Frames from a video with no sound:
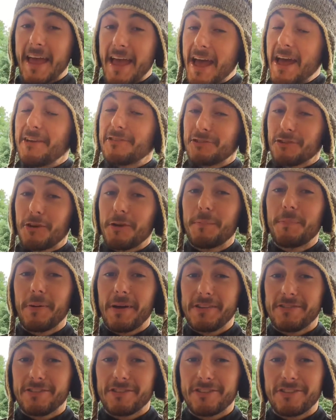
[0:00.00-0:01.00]
Hey, it's a good
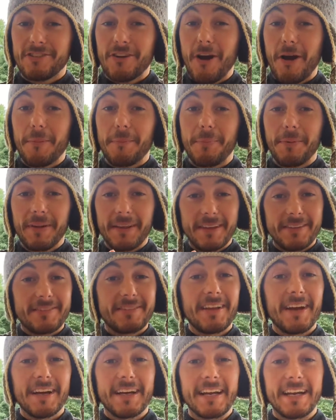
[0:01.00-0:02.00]
place to start, but
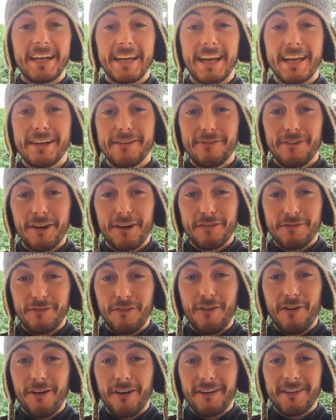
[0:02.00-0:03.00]
it's not going to get you very
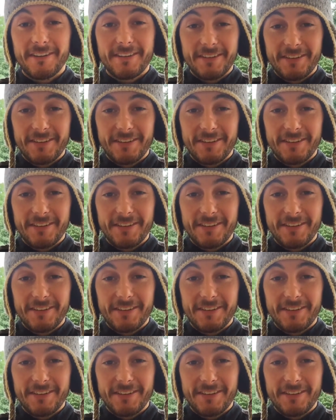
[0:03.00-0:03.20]
far.